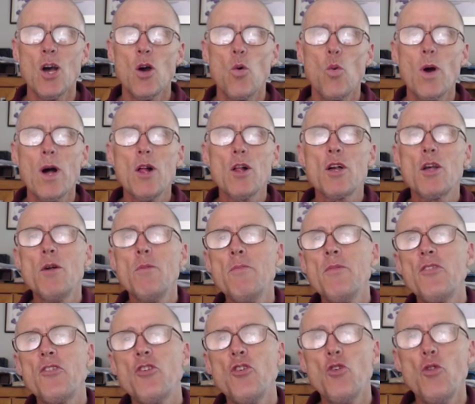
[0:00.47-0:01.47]

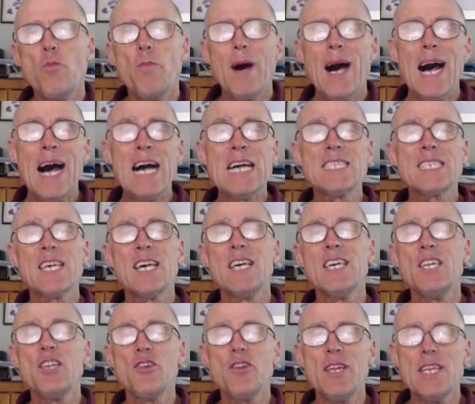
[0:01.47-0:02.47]
Welcome to
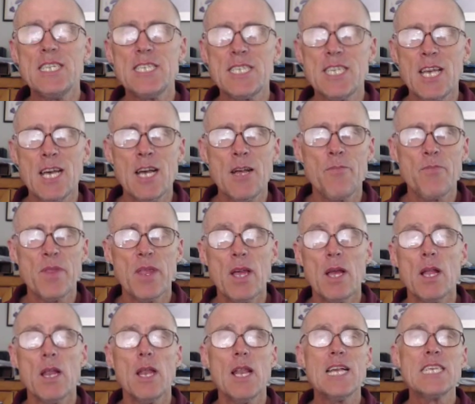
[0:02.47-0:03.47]
Bahasa Indonesia
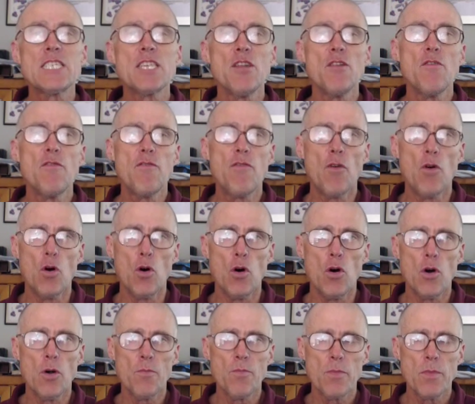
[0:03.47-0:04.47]
Lesson
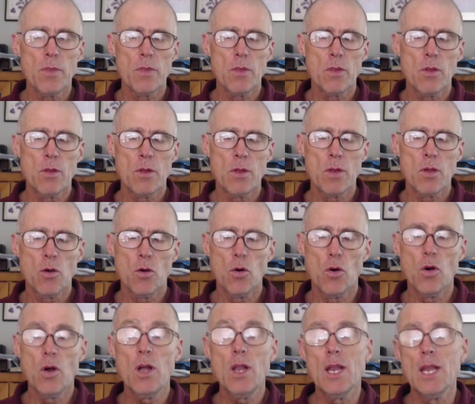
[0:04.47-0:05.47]
4
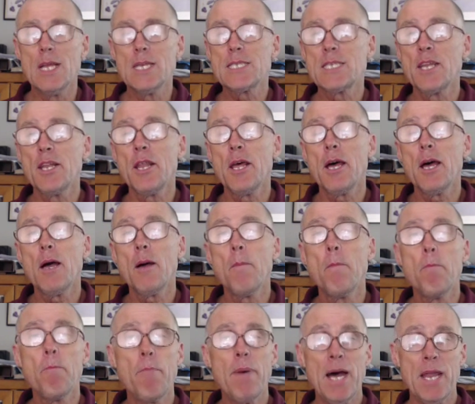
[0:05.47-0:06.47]
or Lesson
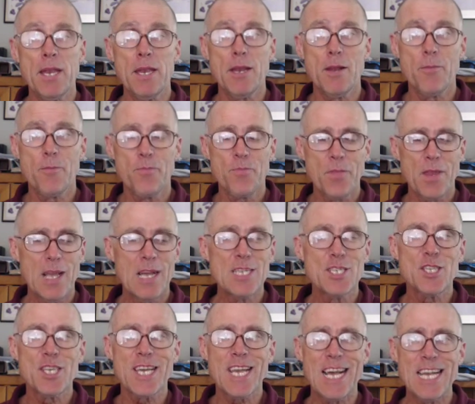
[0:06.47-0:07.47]
4,
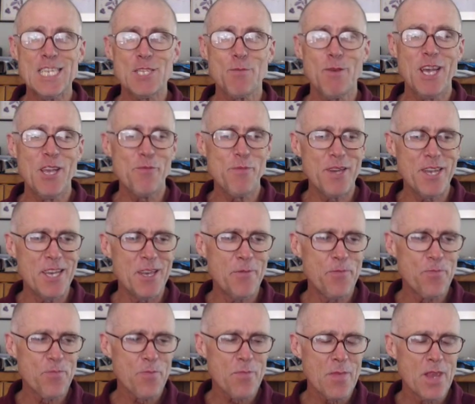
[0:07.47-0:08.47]
as the case may be.
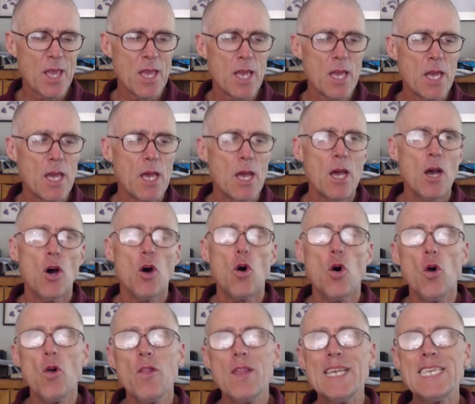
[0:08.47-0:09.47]

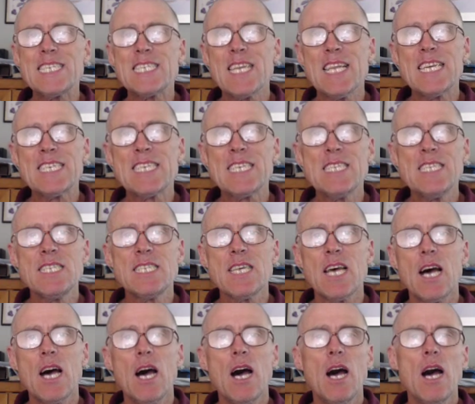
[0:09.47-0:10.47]
All these
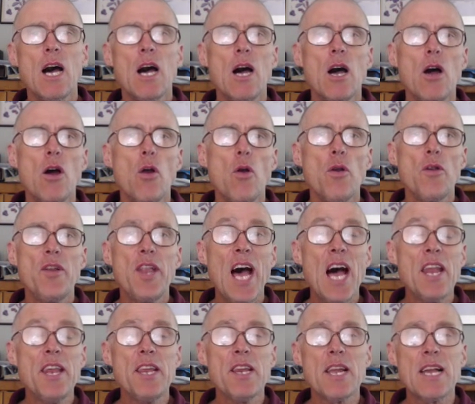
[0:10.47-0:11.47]
lessons are
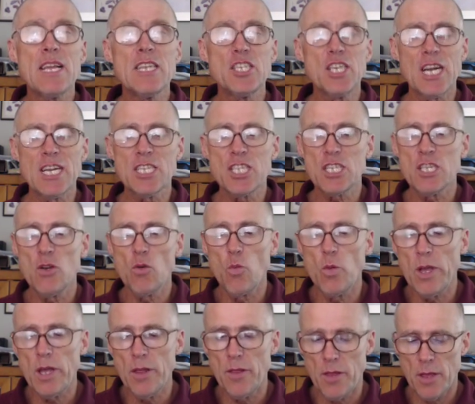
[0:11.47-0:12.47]
done in conjunction
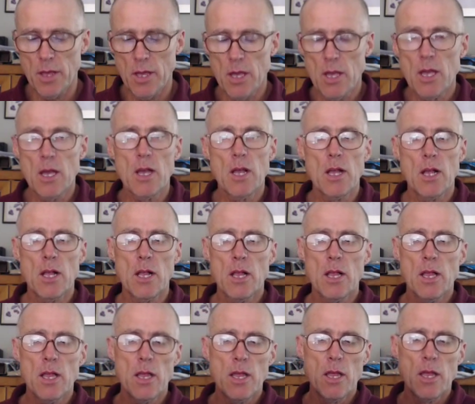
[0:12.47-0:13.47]
with
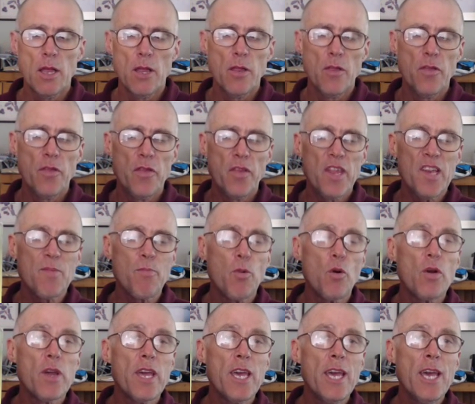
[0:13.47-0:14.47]
this
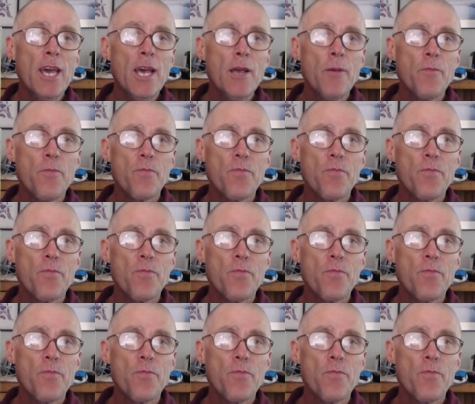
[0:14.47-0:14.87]
book here.